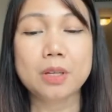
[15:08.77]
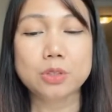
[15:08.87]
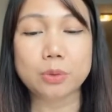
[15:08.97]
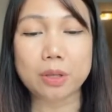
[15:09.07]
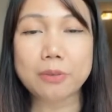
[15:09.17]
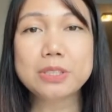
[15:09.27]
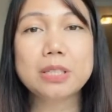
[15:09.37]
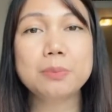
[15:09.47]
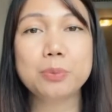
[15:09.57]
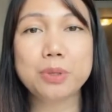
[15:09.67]
So every
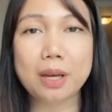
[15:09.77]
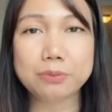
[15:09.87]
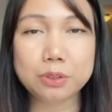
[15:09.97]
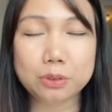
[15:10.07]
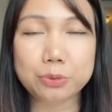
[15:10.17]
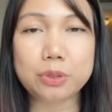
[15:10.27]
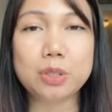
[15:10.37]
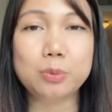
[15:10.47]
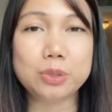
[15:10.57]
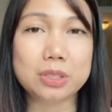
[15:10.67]
time that we have
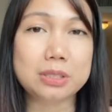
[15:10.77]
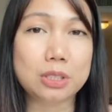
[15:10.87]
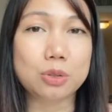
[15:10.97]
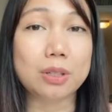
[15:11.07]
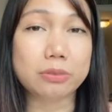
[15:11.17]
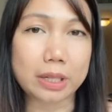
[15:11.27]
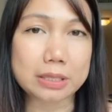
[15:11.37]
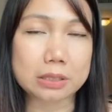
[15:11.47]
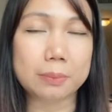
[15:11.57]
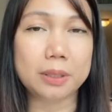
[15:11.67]
delivery, we'll just need to
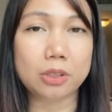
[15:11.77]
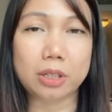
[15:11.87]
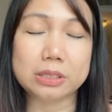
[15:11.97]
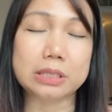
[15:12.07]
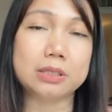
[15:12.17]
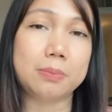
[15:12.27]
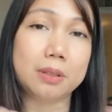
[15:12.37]
advise them and contact them,